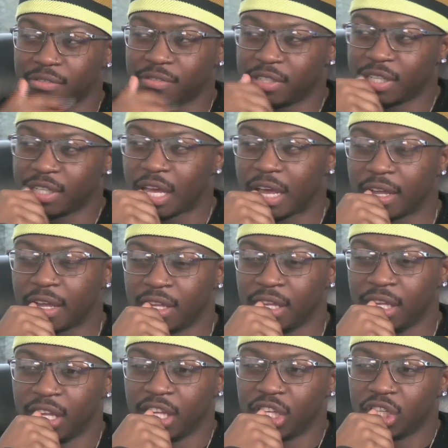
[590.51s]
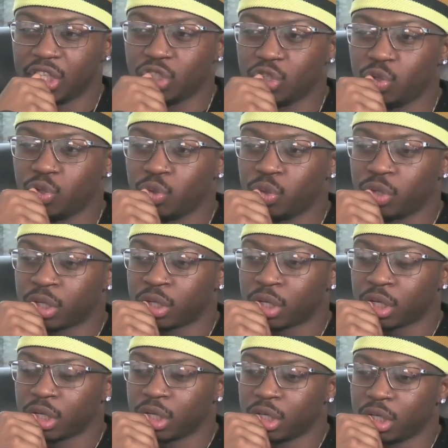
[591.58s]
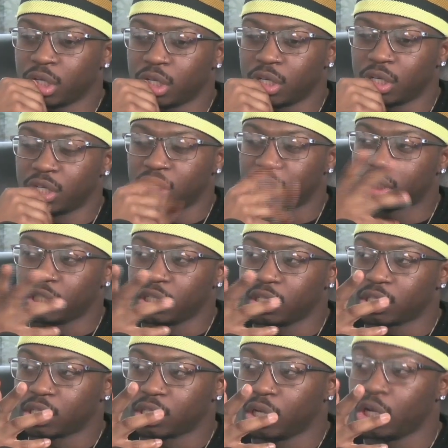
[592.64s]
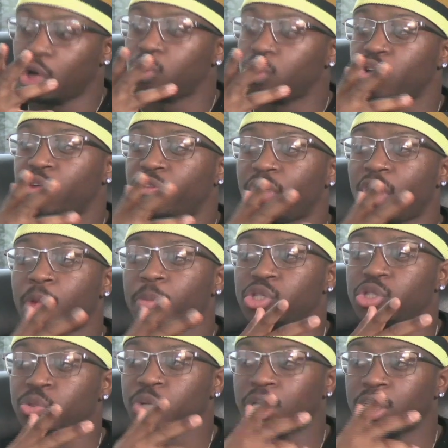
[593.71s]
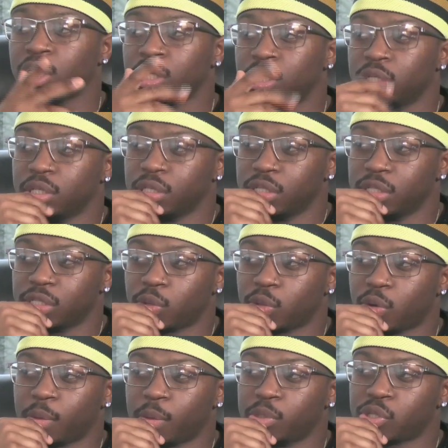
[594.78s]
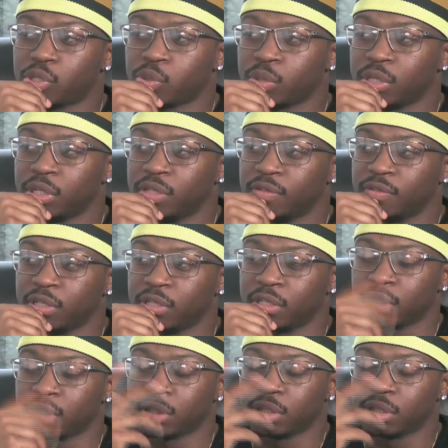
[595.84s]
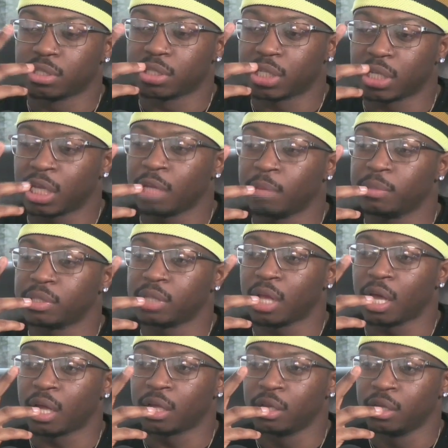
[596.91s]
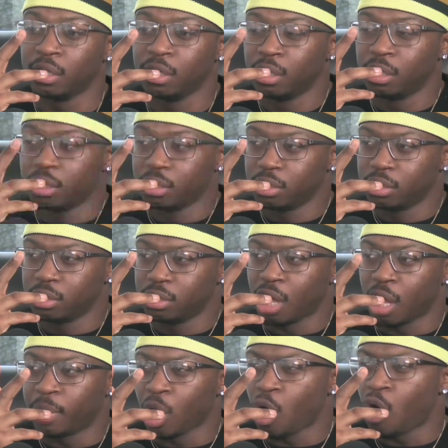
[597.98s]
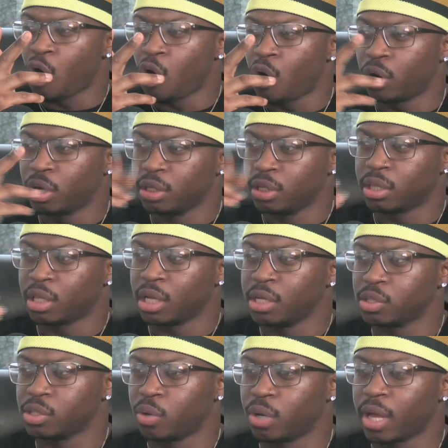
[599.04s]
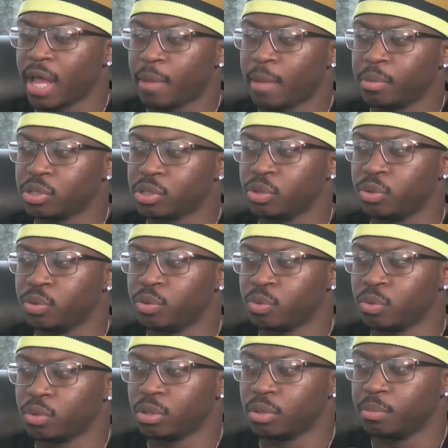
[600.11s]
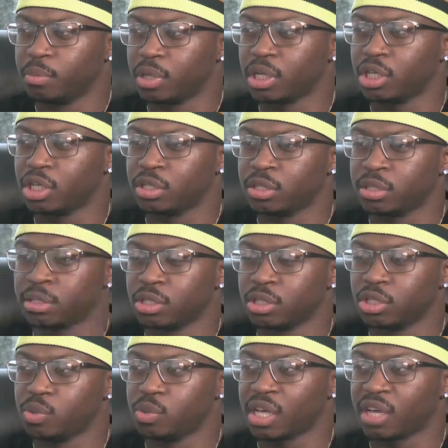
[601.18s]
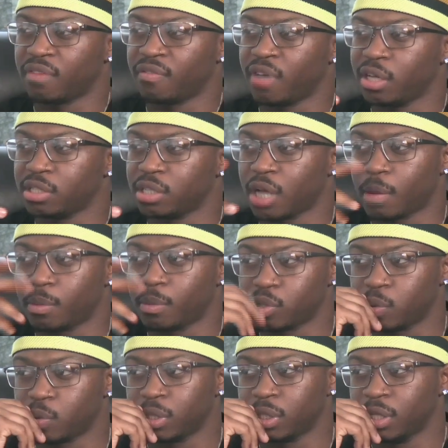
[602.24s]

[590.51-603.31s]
Like you're, it's, it's it goes off of opportunity. So mm-hmm. opportunity of uh, Shaheem is like you know, I mean, all good things are going to happen to you because you take advantage of the opportunity.